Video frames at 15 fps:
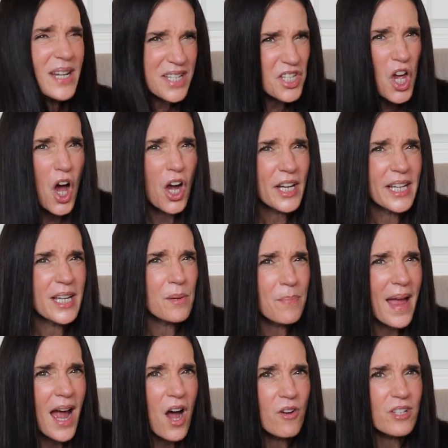we talking
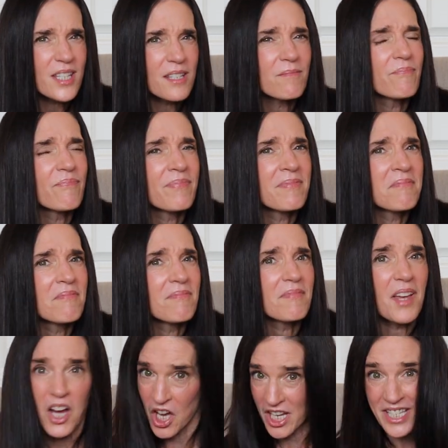about
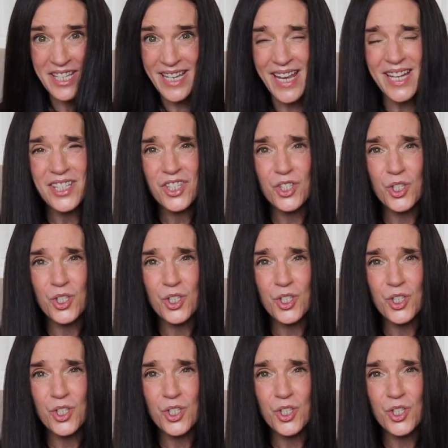undead